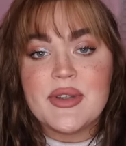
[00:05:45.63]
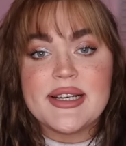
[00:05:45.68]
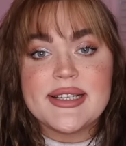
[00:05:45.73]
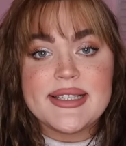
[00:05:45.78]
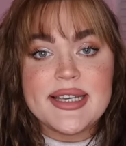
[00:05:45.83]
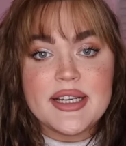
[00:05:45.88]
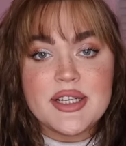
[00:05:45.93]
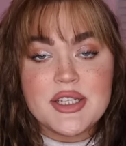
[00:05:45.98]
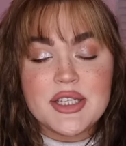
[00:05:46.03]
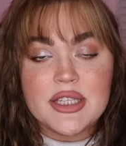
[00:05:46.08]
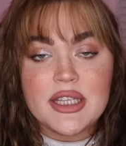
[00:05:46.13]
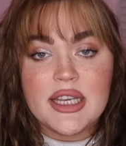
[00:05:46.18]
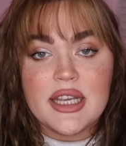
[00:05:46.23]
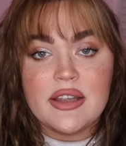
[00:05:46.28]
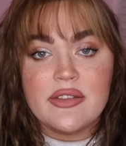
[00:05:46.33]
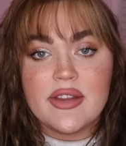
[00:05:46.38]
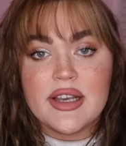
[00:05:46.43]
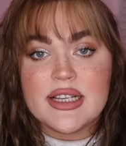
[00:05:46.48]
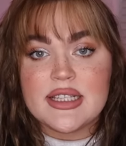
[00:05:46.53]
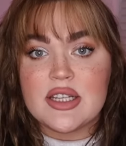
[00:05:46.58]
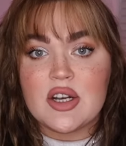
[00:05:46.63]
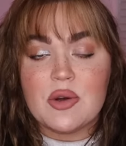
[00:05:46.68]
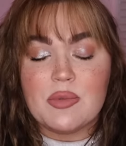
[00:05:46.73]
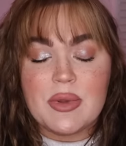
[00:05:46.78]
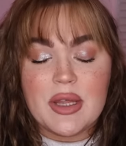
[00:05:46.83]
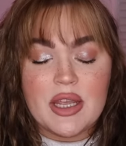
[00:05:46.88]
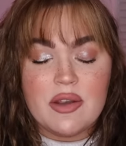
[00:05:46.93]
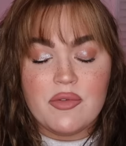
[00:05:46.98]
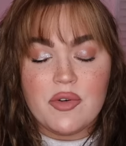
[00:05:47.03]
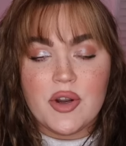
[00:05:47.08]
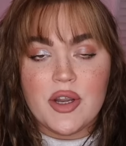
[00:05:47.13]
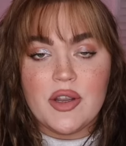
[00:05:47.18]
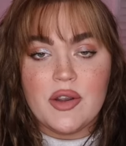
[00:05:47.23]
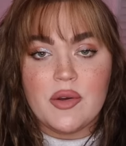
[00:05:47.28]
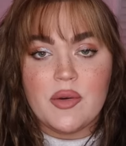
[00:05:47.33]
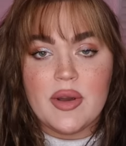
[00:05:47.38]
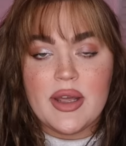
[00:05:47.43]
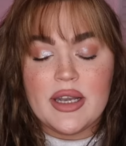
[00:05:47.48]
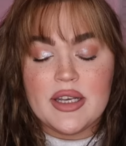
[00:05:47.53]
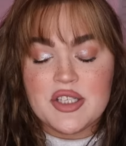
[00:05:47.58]
Essentially in this, and I'll play it for
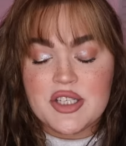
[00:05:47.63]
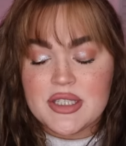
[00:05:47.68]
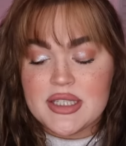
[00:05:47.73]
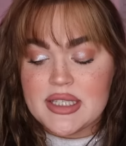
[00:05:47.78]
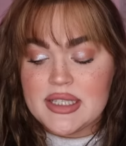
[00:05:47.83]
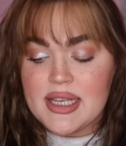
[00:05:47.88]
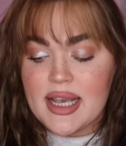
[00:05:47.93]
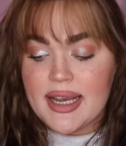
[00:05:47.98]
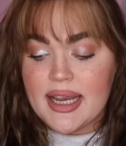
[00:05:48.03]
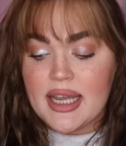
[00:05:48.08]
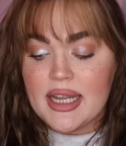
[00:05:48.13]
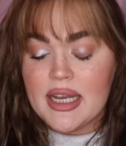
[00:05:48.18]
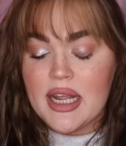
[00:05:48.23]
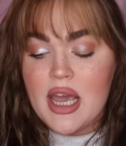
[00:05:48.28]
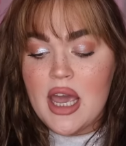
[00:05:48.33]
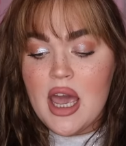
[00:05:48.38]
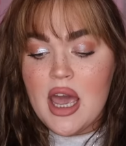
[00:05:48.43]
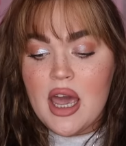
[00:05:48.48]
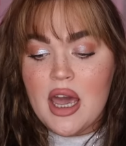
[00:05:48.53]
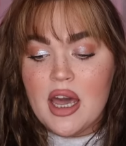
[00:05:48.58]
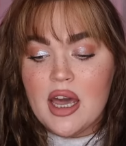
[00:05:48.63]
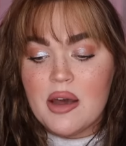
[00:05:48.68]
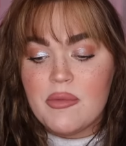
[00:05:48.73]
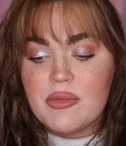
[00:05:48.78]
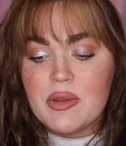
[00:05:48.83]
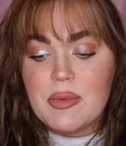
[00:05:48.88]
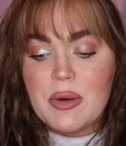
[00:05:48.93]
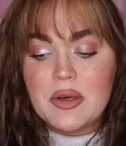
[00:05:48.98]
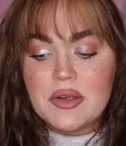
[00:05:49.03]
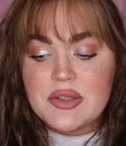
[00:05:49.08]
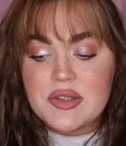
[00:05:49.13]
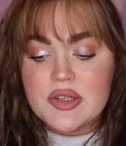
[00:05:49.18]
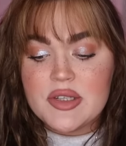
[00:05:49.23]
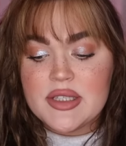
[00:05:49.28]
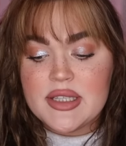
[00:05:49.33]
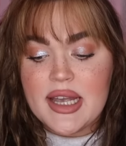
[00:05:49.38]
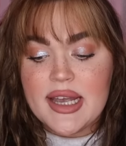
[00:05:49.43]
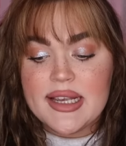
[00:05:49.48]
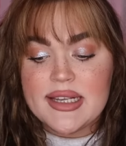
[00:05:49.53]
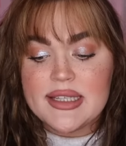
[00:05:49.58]
you in just a second, the poster
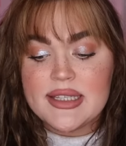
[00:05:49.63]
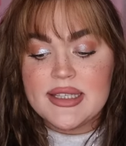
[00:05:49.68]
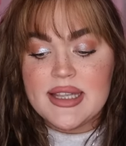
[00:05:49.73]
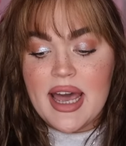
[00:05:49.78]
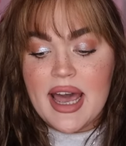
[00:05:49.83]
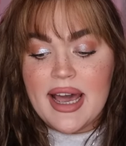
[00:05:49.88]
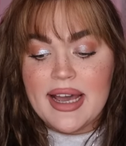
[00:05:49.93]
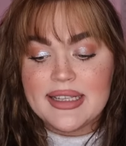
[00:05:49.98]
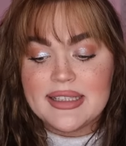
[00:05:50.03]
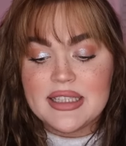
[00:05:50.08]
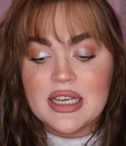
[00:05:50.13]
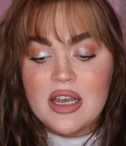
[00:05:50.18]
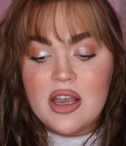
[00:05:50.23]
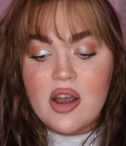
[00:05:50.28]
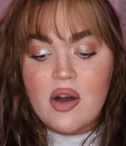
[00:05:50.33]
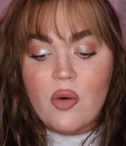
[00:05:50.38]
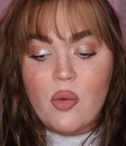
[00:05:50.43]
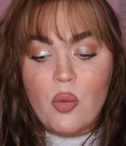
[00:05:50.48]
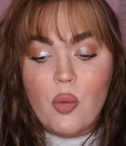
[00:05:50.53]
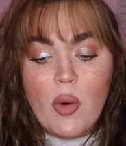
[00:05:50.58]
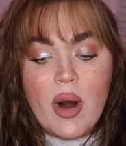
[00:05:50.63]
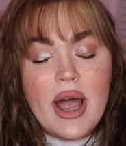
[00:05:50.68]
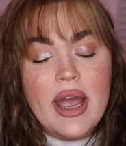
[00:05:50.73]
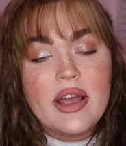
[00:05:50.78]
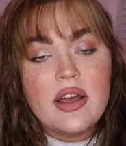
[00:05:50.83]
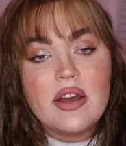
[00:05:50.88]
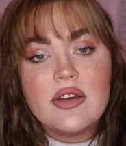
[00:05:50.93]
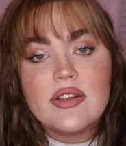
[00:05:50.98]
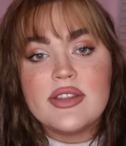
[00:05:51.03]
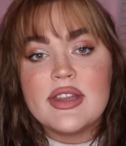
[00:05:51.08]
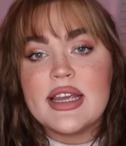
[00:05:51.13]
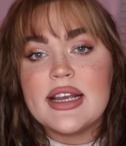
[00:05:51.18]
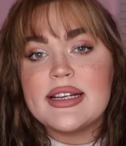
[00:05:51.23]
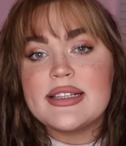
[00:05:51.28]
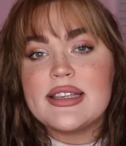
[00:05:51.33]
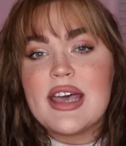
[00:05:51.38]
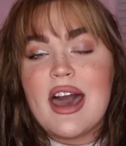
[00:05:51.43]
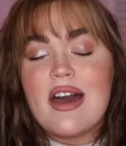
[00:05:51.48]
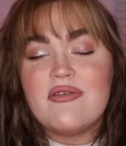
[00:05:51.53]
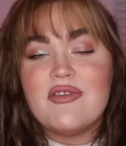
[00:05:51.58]
says that while
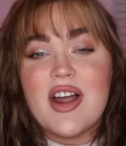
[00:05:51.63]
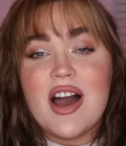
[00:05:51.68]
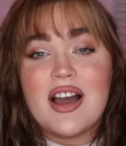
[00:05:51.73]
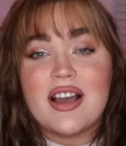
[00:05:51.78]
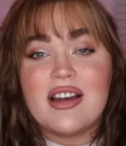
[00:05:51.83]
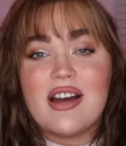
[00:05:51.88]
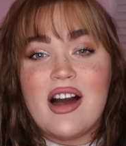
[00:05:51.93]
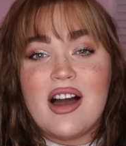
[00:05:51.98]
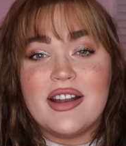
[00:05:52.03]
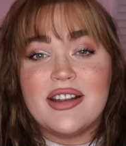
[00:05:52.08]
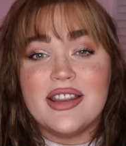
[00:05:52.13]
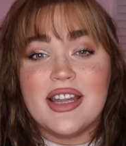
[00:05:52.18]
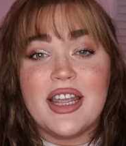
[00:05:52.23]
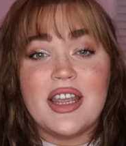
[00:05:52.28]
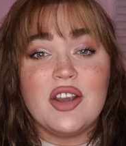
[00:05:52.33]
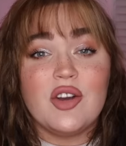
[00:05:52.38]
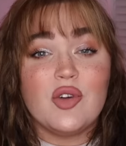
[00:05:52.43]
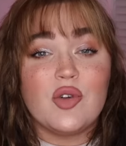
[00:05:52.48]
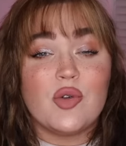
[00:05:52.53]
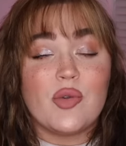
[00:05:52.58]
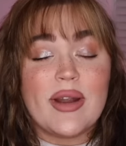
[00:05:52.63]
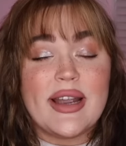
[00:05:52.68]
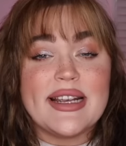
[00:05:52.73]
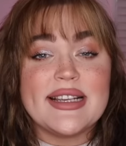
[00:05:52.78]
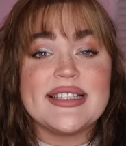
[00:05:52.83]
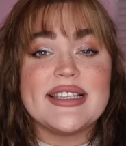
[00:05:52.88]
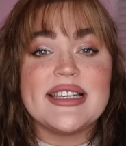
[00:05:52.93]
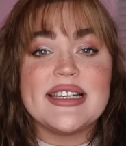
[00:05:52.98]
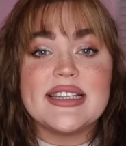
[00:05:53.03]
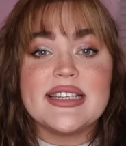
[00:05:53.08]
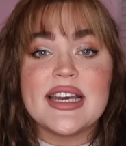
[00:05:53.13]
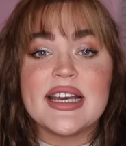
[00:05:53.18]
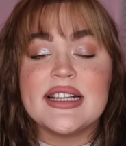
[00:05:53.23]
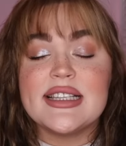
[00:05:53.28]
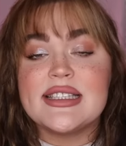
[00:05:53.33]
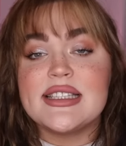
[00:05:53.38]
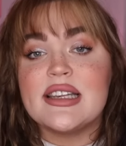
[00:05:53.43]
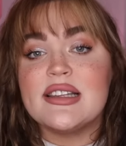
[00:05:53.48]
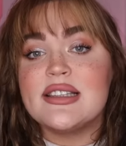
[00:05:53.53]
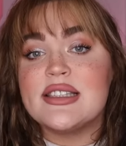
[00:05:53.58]
things have not gotten like crazy
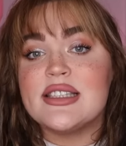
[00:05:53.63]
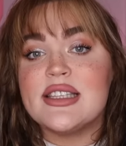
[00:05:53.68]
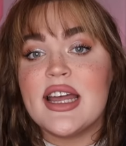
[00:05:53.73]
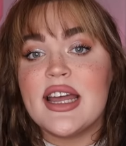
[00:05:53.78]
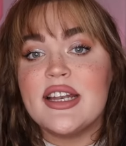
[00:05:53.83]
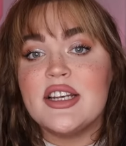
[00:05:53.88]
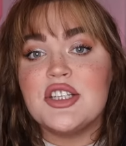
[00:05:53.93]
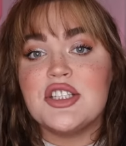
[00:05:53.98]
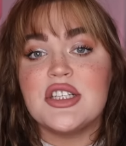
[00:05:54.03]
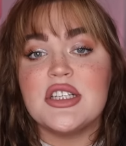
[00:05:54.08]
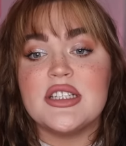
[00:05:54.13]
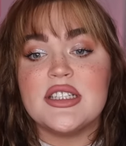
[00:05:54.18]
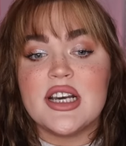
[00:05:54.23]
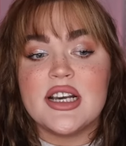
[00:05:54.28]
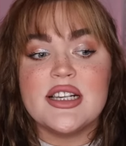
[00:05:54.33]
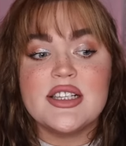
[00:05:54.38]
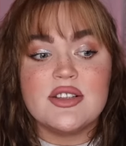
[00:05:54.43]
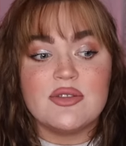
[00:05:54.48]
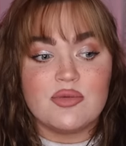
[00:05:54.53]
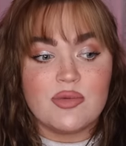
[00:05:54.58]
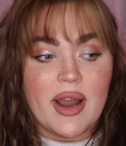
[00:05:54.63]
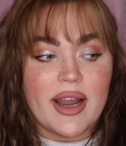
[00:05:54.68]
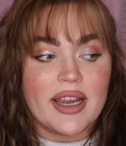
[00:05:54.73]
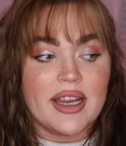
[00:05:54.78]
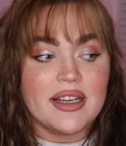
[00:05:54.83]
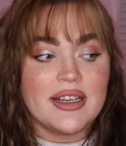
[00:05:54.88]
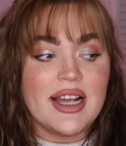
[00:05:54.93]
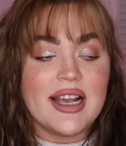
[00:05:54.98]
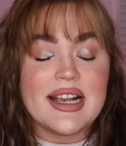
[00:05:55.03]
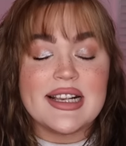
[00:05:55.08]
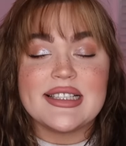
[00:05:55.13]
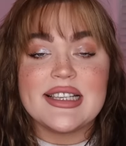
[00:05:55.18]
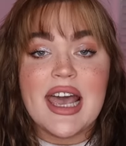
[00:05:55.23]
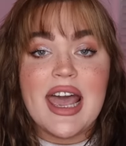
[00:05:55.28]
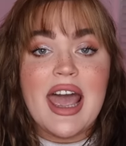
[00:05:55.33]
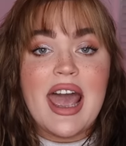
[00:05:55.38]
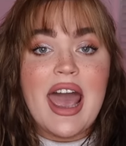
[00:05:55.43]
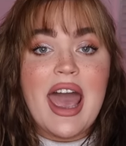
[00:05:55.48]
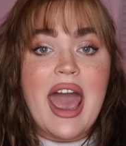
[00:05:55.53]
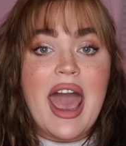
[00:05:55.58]
intense since then, she does recognize
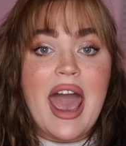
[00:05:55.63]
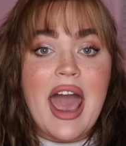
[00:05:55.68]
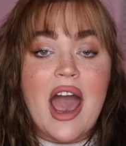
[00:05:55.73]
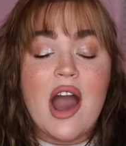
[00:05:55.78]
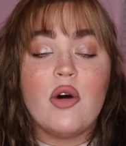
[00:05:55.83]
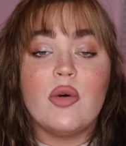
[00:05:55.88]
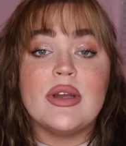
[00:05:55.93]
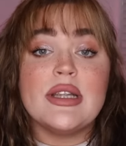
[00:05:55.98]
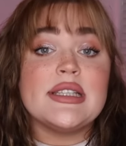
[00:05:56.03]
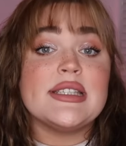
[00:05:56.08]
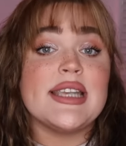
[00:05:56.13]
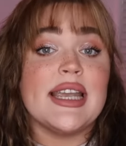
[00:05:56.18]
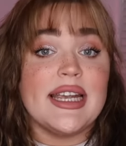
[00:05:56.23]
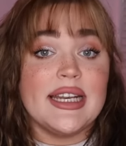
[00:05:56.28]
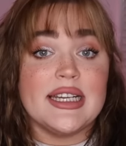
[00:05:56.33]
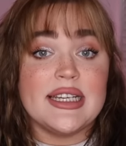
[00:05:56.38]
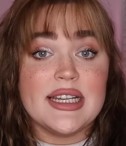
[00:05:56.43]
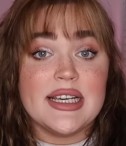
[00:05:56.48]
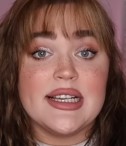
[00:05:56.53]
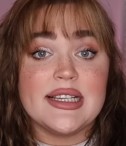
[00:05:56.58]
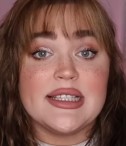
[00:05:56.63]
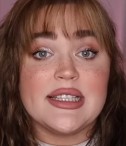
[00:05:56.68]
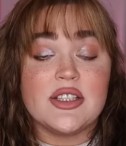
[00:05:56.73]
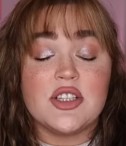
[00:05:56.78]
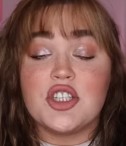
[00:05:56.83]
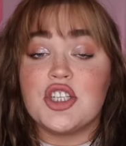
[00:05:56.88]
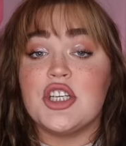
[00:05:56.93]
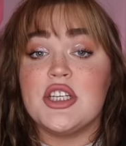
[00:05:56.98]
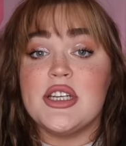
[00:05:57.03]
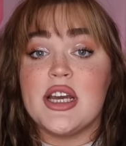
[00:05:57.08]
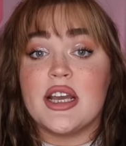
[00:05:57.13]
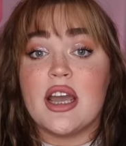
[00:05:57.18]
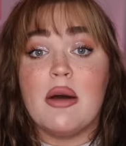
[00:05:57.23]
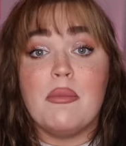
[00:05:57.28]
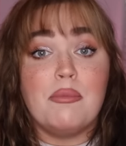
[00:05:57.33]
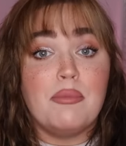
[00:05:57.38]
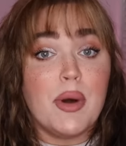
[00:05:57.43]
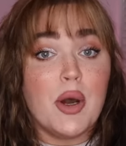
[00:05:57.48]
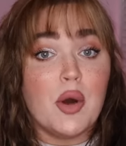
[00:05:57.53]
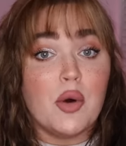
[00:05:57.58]
how insane it is that she dug
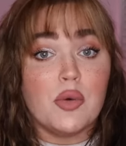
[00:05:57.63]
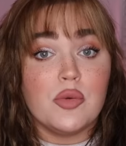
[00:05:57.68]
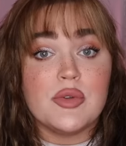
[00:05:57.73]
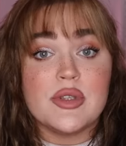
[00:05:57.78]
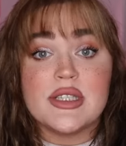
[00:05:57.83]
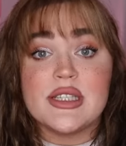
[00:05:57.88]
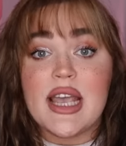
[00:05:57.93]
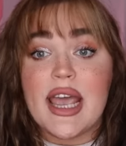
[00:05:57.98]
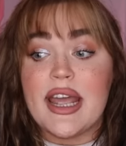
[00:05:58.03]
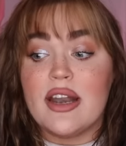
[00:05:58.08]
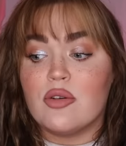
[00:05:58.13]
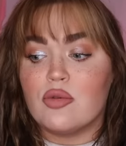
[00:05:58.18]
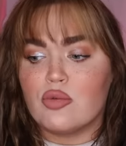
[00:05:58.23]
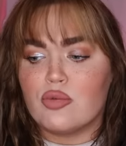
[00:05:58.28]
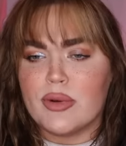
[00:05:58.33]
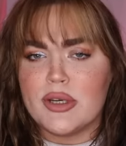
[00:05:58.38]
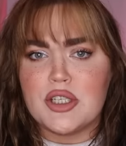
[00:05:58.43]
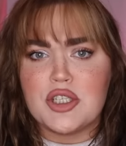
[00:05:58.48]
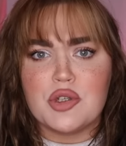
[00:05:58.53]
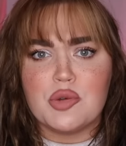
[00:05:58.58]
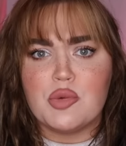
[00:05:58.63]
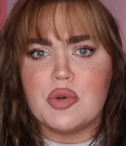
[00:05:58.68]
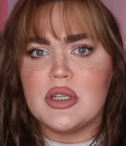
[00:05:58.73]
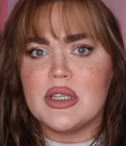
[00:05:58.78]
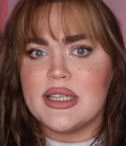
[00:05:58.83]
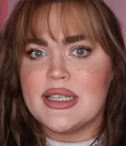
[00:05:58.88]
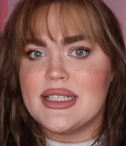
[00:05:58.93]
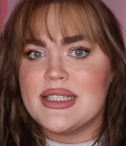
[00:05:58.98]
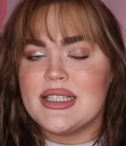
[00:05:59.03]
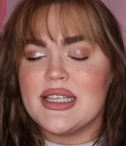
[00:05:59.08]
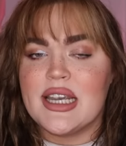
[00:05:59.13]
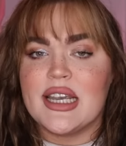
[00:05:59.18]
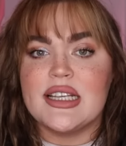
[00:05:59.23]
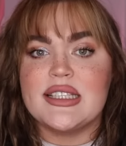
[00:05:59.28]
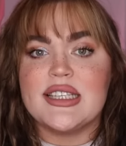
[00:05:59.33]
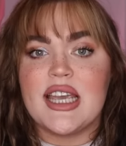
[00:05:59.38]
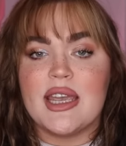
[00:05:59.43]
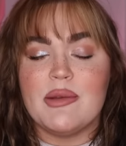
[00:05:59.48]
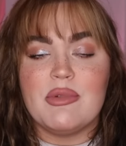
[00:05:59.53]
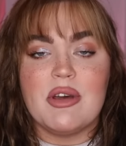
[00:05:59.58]
up bones and
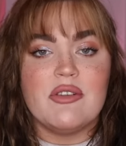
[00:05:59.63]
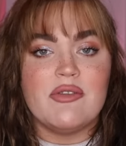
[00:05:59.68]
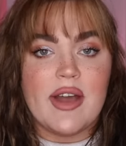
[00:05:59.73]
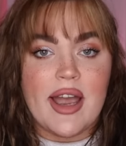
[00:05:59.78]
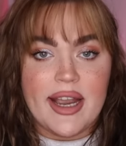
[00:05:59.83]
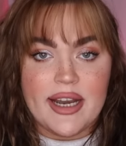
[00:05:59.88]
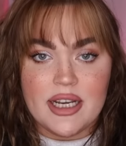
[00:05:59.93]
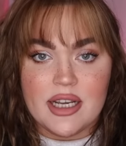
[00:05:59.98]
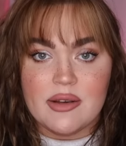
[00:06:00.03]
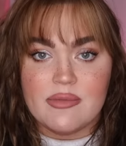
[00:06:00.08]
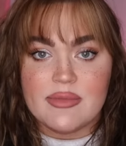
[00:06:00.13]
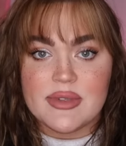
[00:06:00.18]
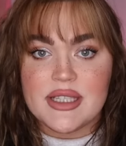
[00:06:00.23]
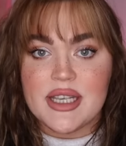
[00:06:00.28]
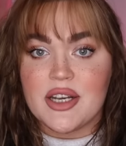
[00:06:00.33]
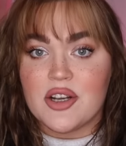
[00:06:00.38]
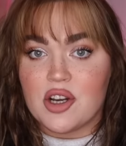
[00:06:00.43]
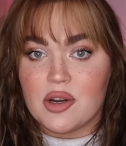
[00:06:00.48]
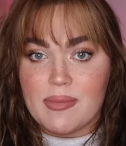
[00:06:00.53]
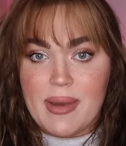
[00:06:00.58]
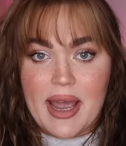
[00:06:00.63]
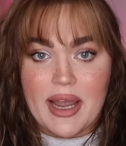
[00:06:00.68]
ritualistic type of items in her